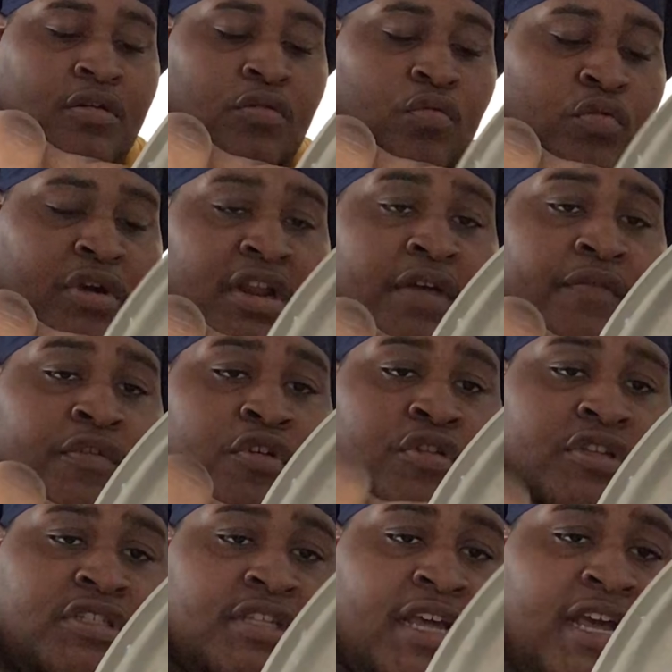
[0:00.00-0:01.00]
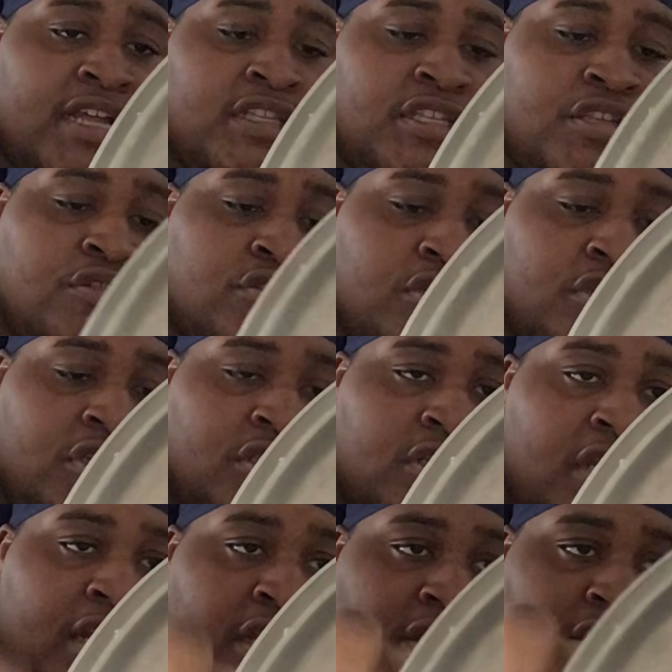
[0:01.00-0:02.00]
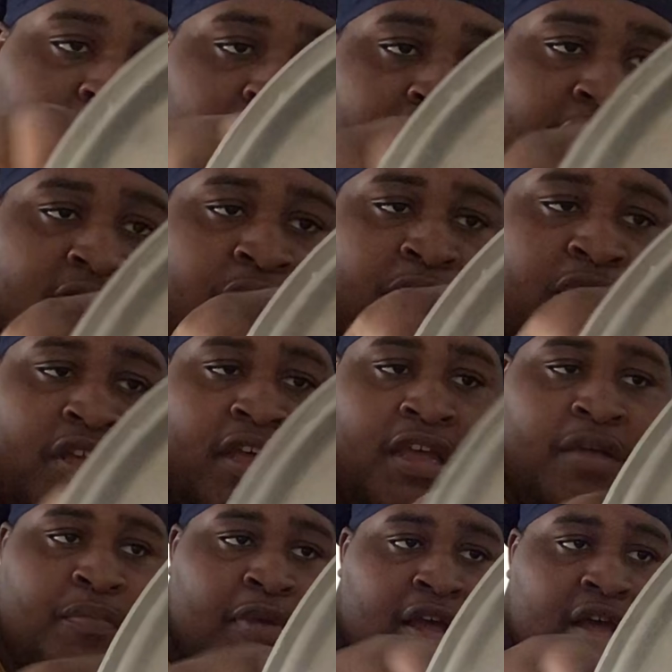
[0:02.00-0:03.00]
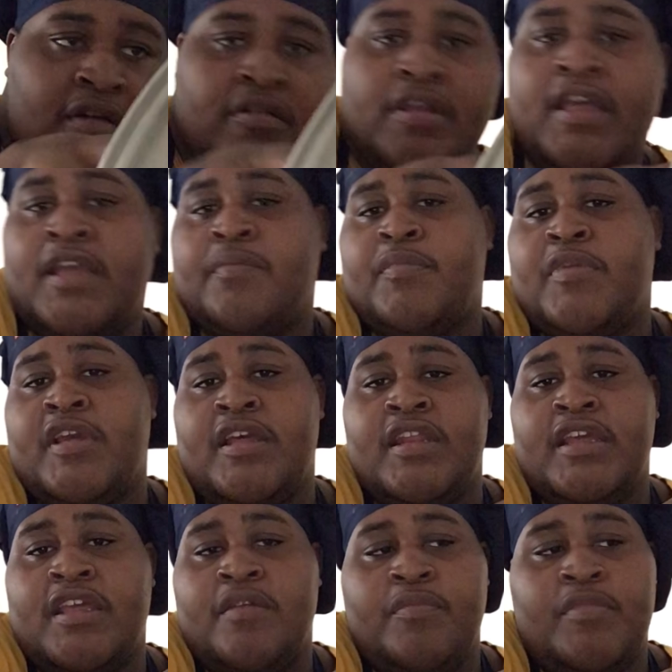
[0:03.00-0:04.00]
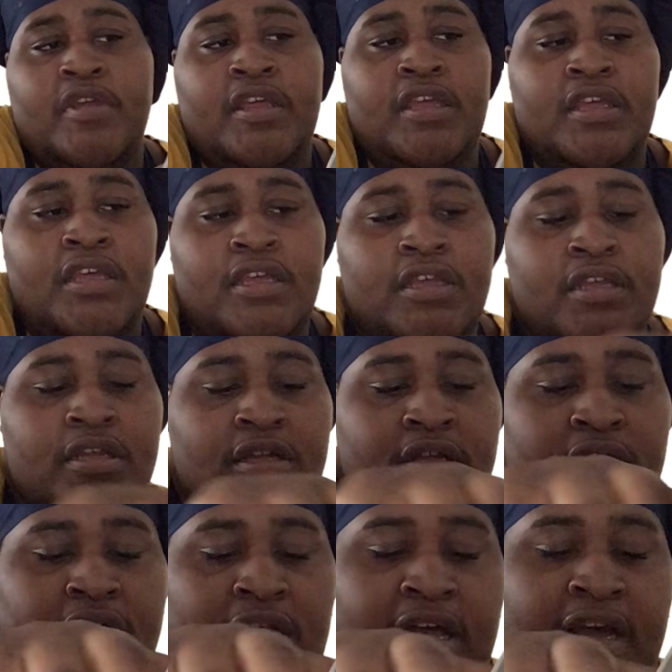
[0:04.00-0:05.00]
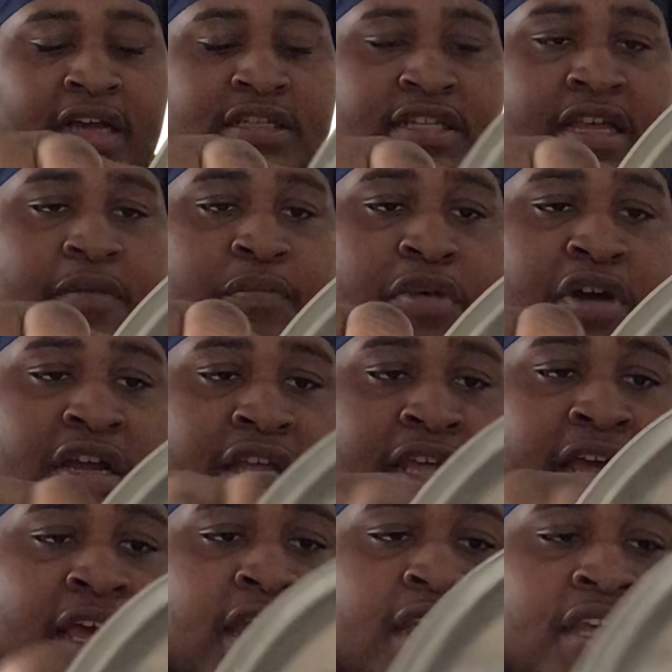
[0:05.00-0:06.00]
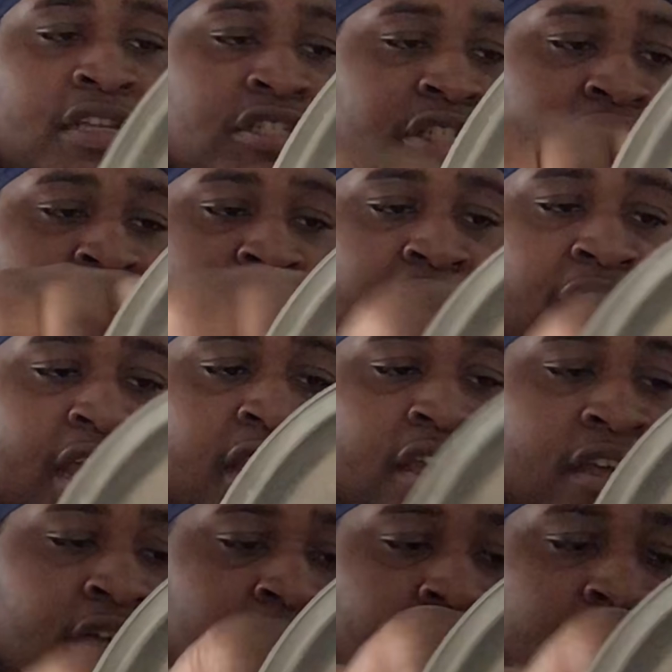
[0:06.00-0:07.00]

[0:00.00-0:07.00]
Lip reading: Whatever you decide to use, it does not necessarily have to be a pound cake pan. It could be, like I said, bundt cake, sheet cake,